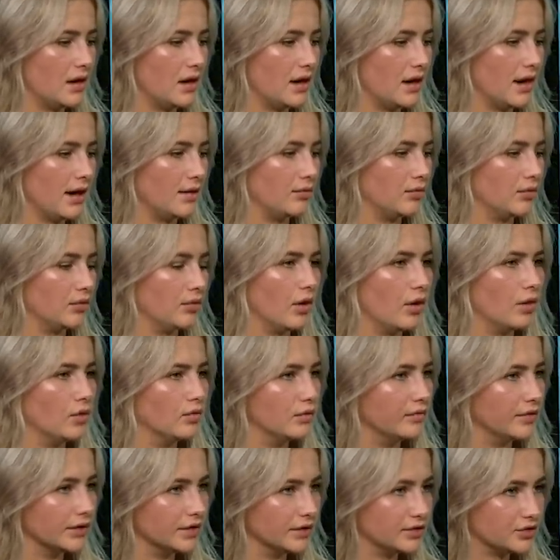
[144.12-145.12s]
I will
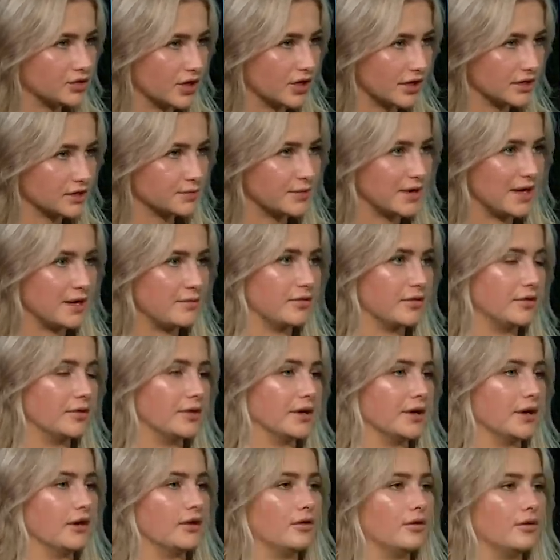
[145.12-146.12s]
over trust people
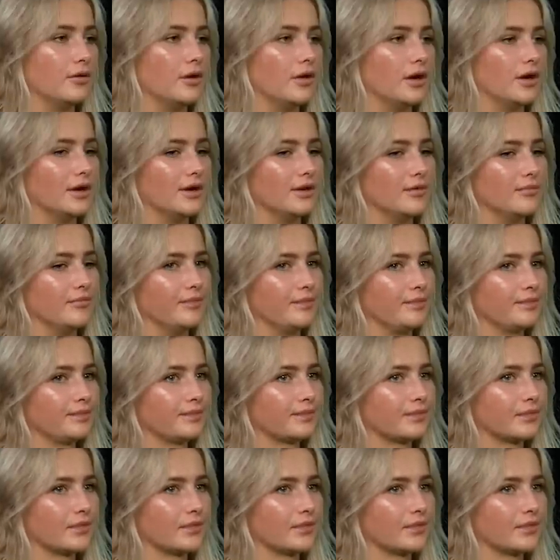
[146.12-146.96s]
and I'll um,